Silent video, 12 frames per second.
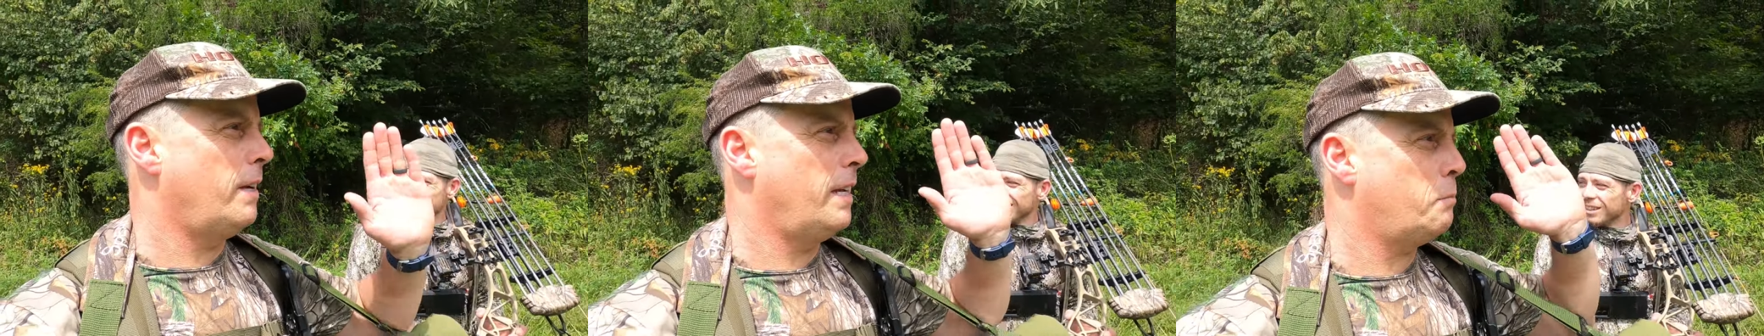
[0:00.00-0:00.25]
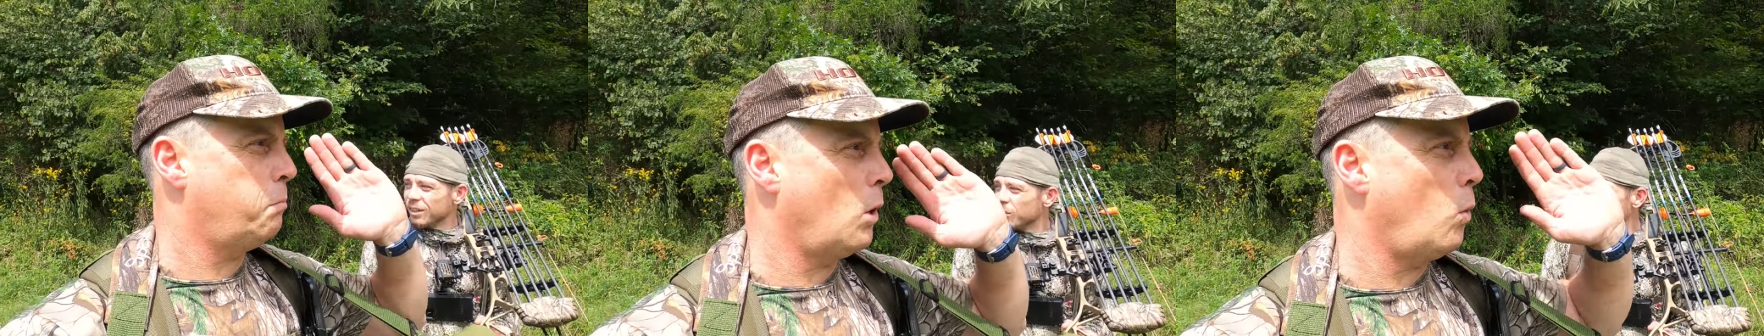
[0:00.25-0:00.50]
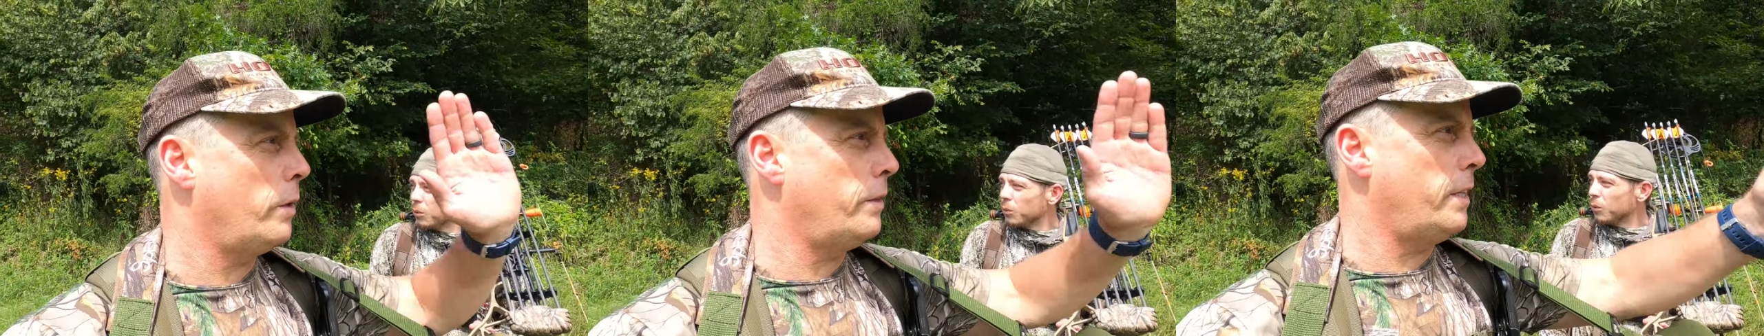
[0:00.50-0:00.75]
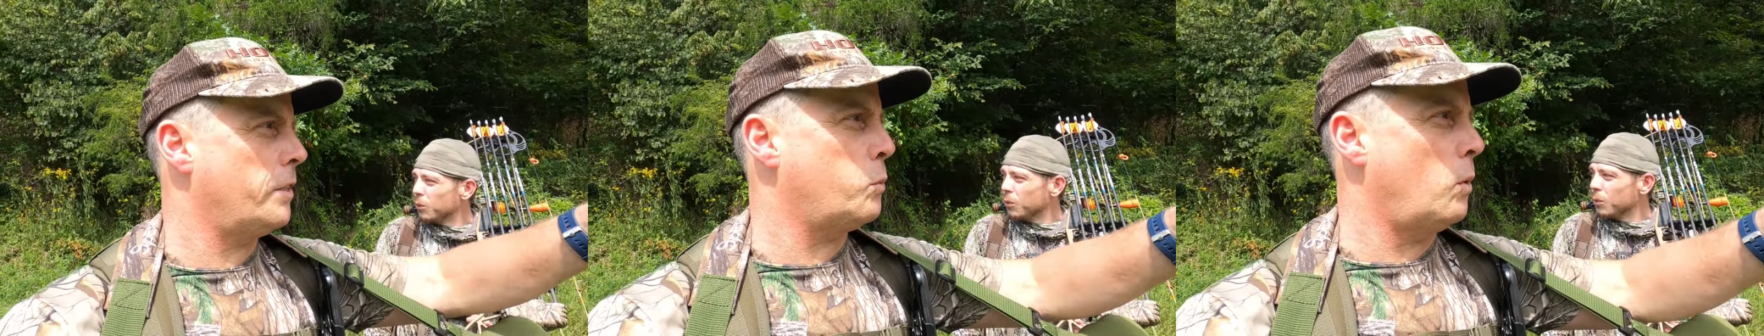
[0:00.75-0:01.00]
it's
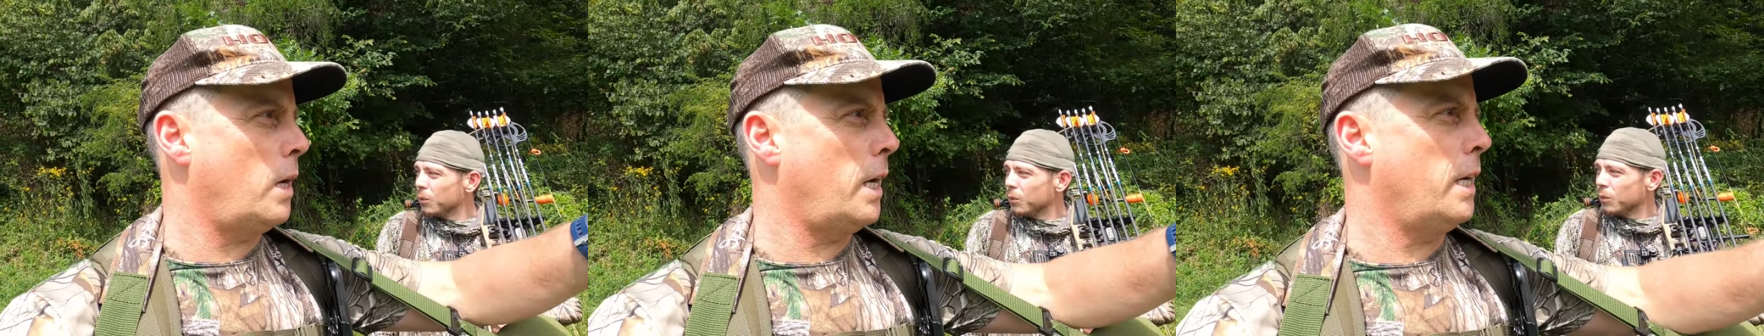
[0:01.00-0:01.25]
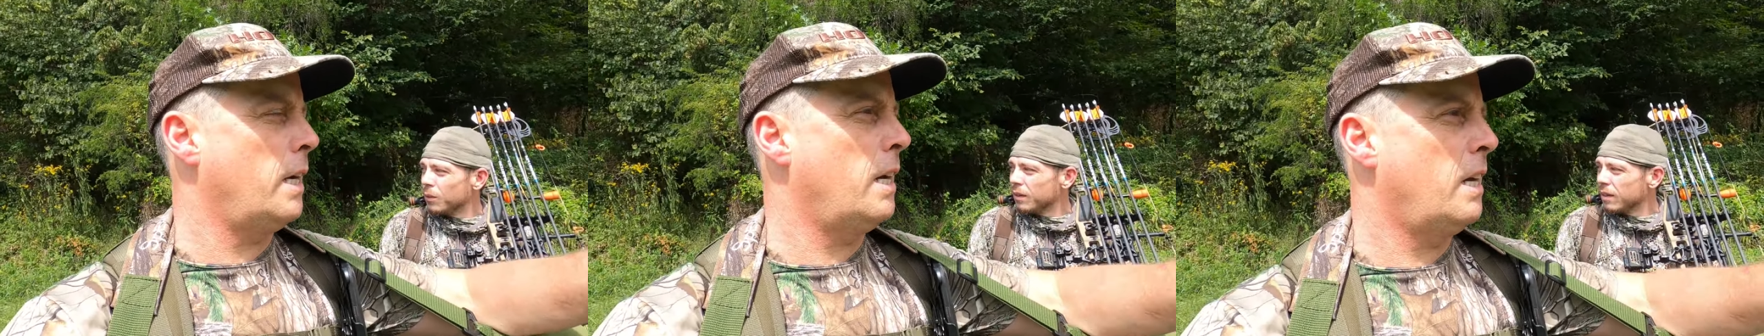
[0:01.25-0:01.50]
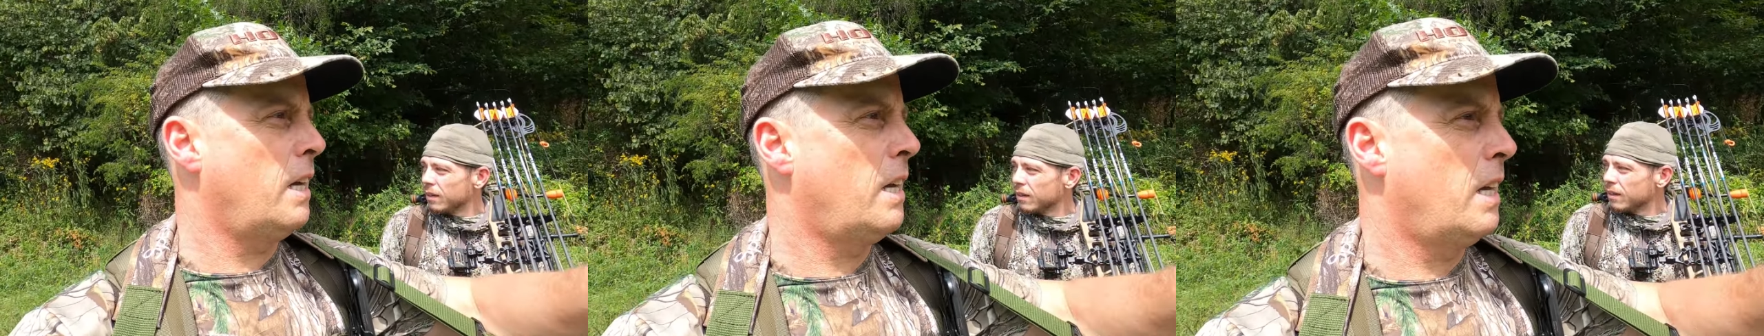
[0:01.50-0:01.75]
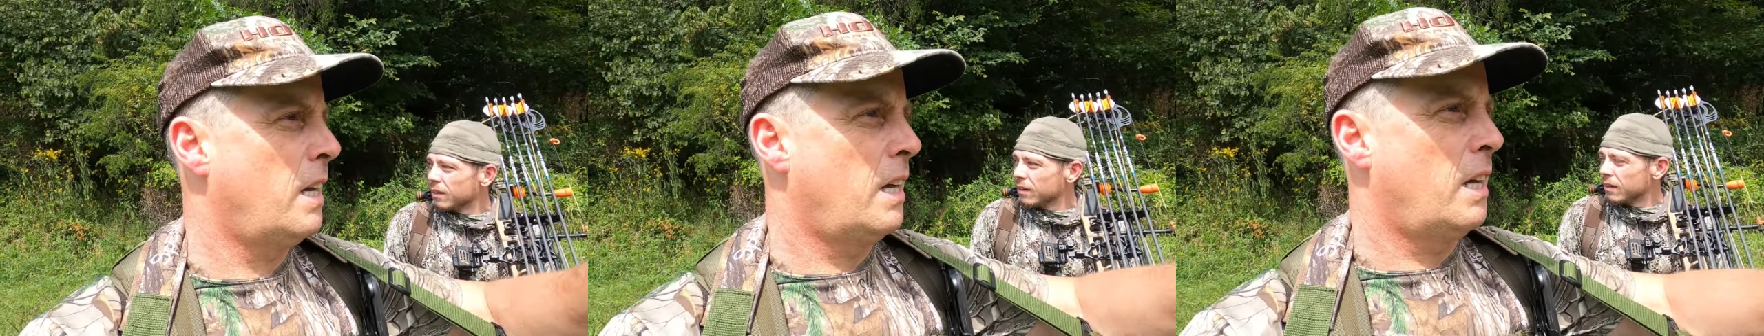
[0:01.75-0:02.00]
blowing this way.
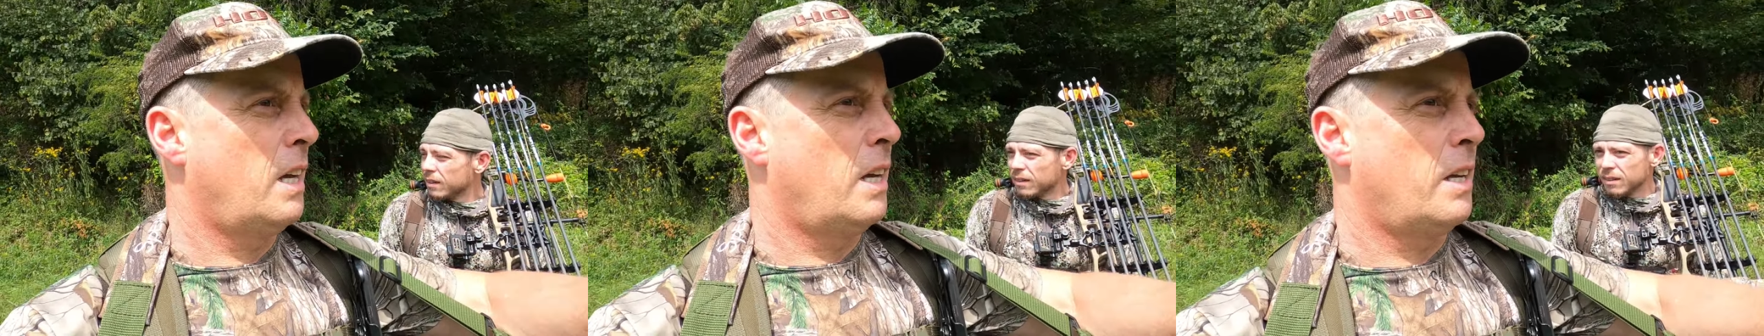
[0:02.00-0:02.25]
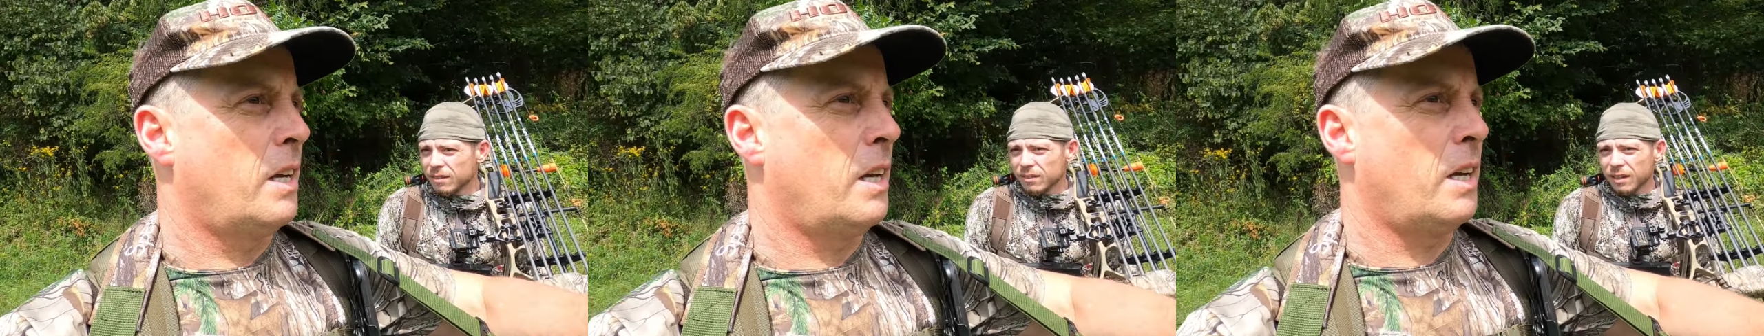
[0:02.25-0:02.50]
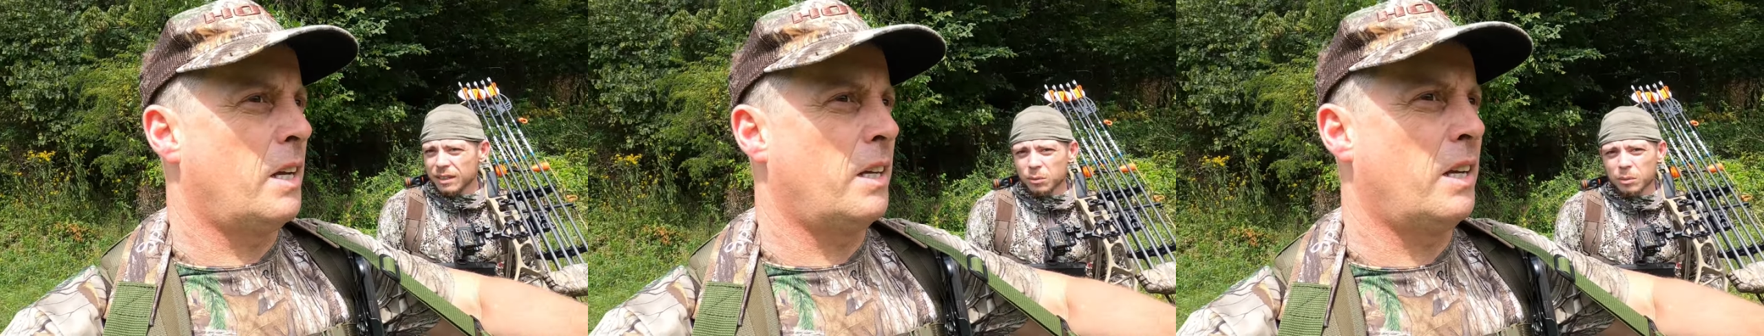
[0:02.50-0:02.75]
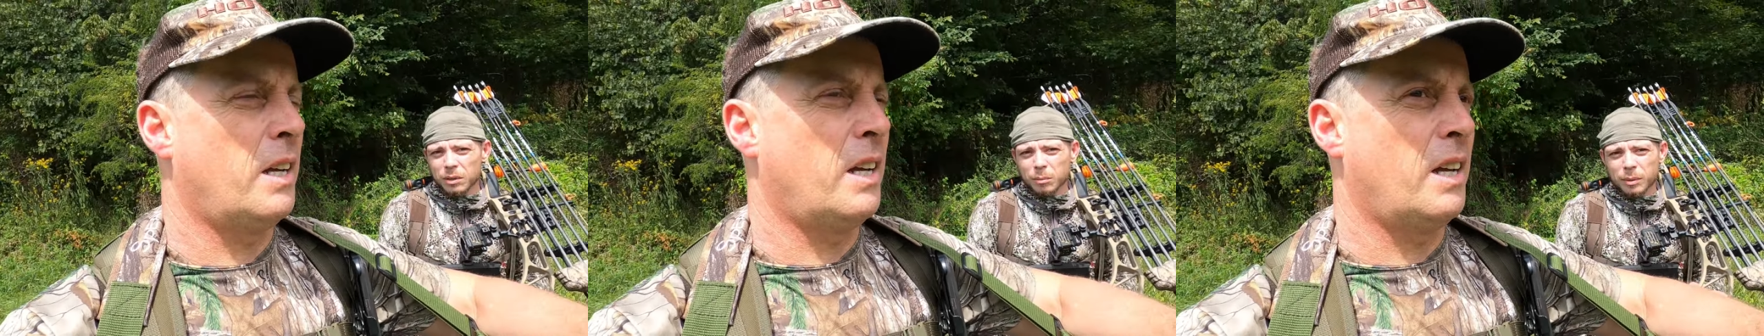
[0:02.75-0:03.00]
That's where